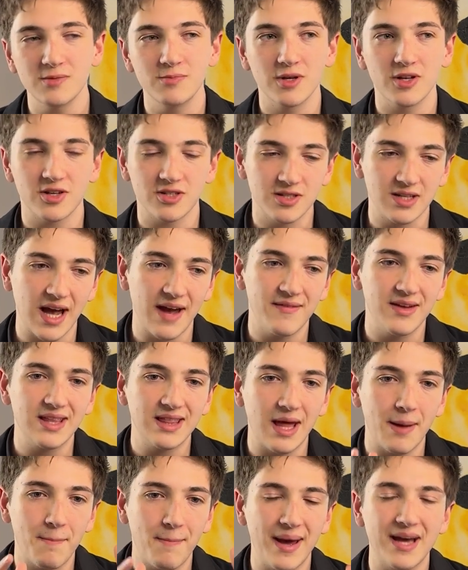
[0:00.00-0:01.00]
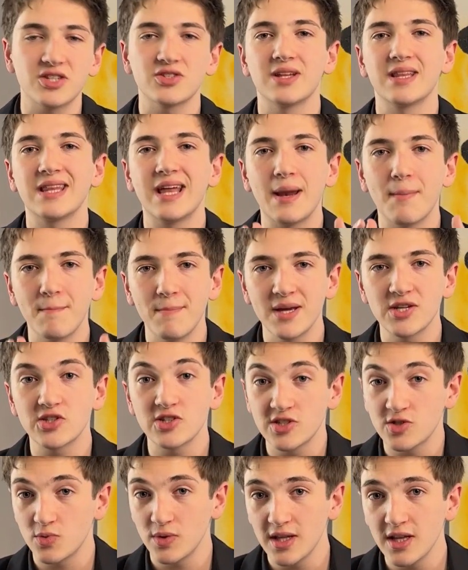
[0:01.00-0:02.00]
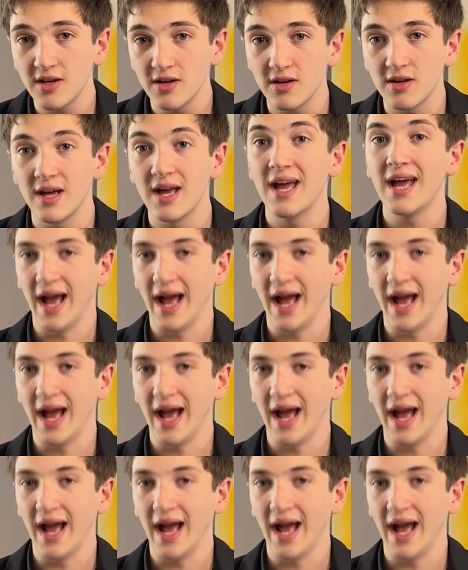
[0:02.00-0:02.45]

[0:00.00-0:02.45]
because having that passion, that ambition is really good,